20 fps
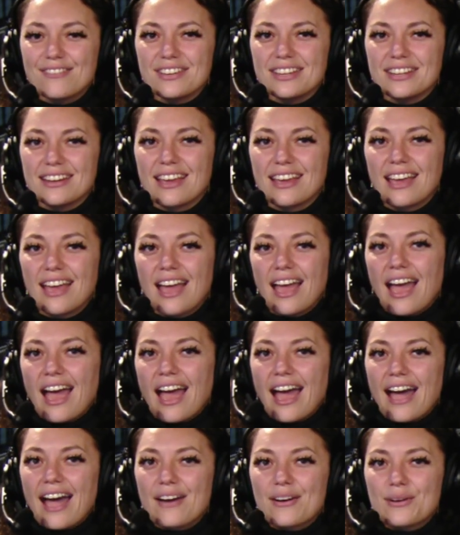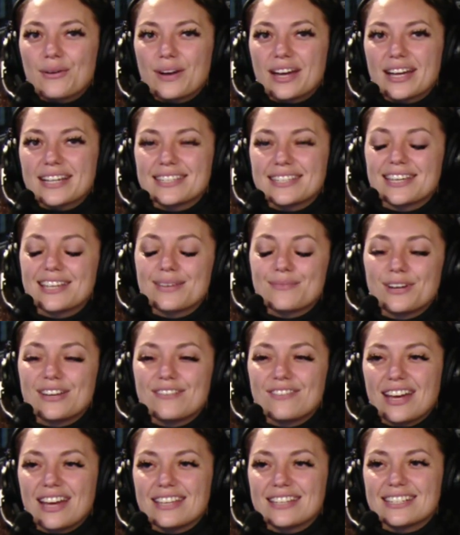And how do I celebrate
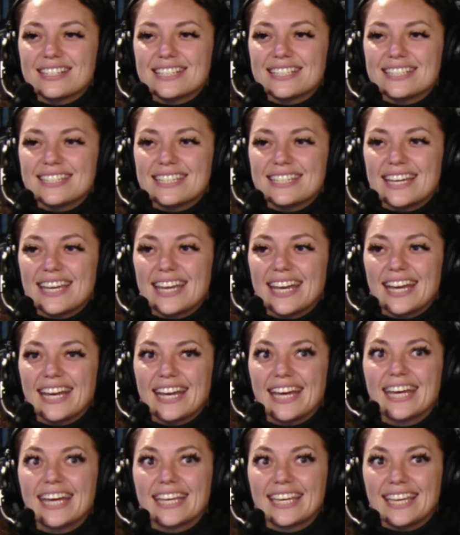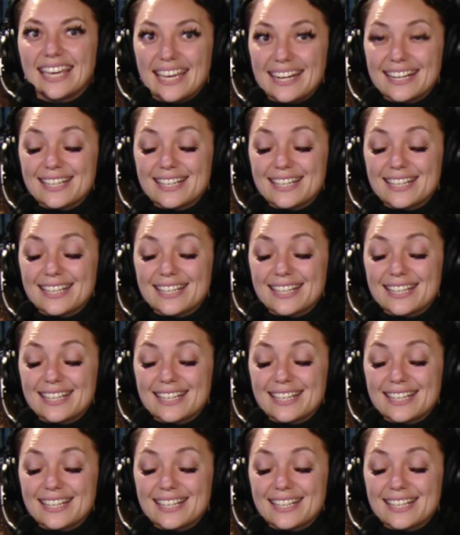Valentine's Day again,